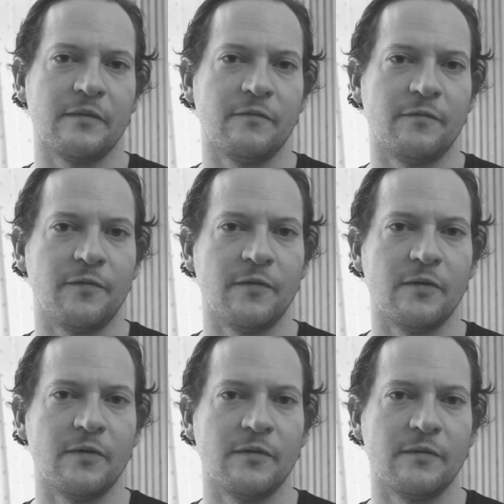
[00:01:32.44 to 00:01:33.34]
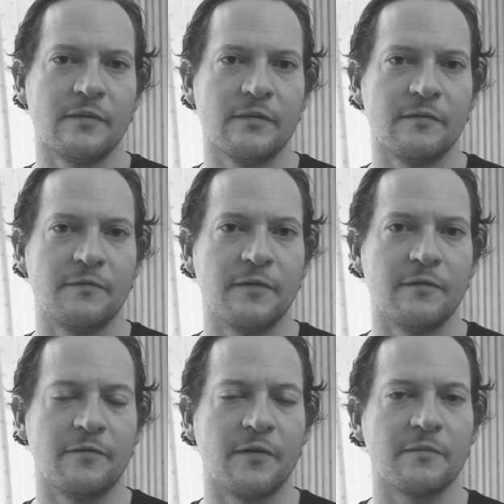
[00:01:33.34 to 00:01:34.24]

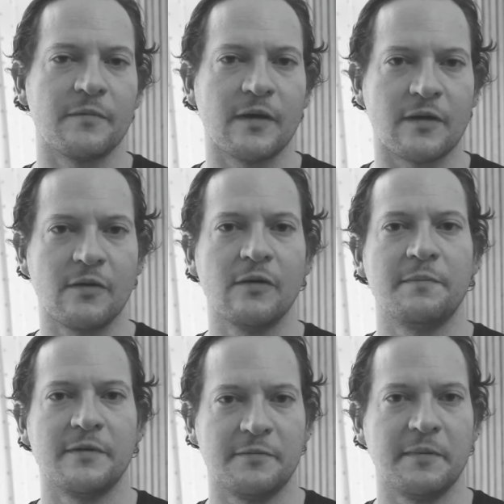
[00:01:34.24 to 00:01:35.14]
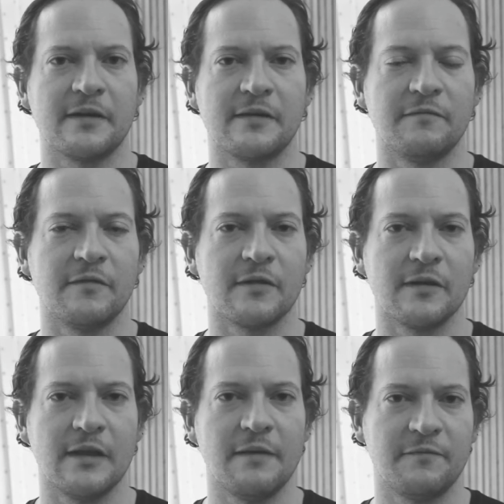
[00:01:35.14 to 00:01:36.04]
from a core perspective, you've
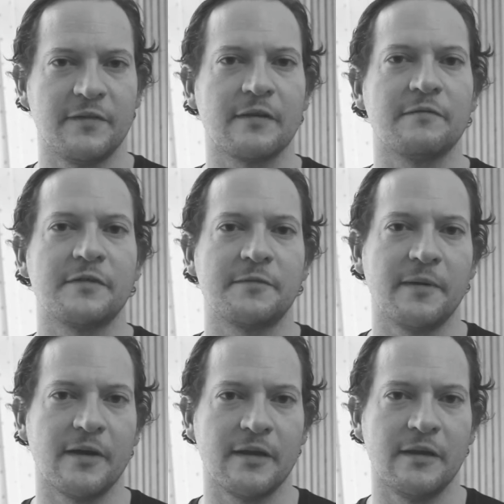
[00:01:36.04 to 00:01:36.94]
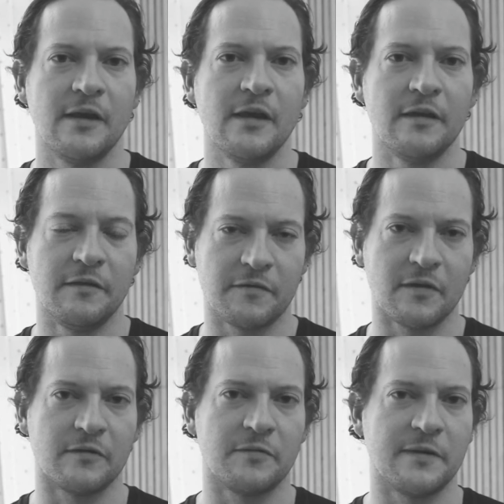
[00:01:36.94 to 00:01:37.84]
got lengthening of the spine, you've
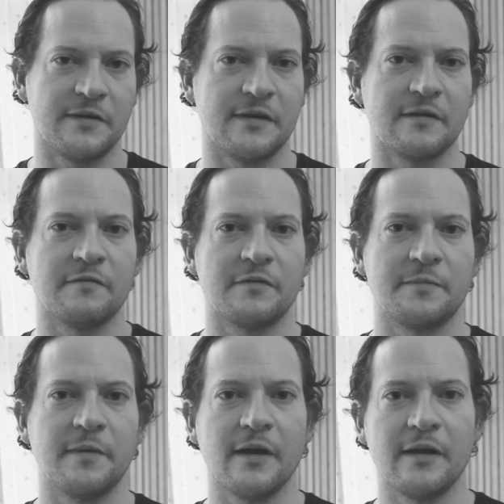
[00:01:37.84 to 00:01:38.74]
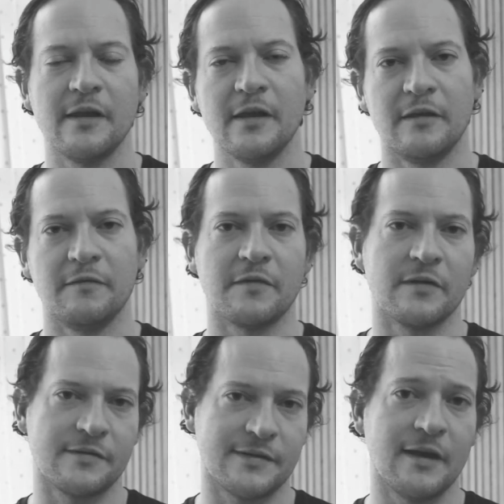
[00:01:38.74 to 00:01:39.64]
got twisting of the spine, you've
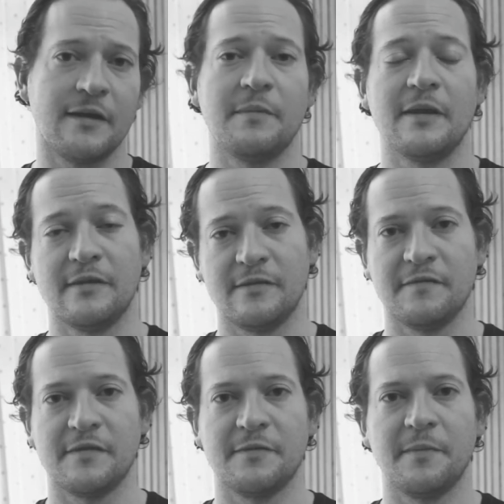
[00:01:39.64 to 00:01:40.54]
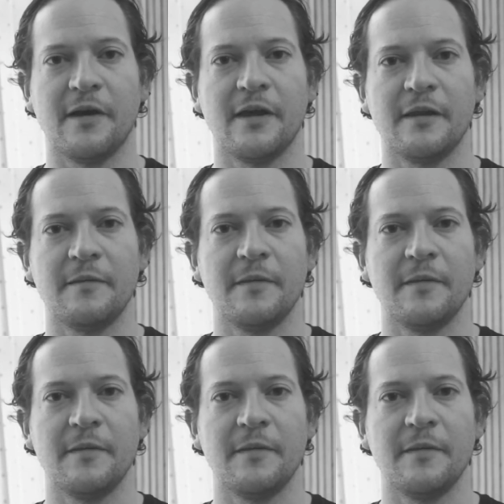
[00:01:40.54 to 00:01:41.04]
got side bends of the spine,